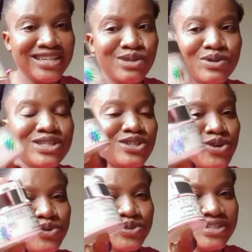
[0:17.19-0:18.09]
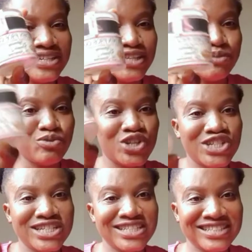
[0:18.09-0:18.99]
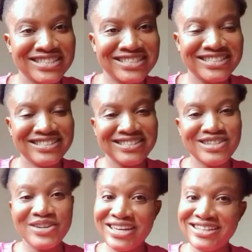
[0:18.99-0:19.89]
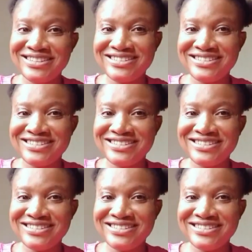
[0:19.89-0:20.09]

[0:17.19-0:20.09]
You want to know? Keep watching. Okay?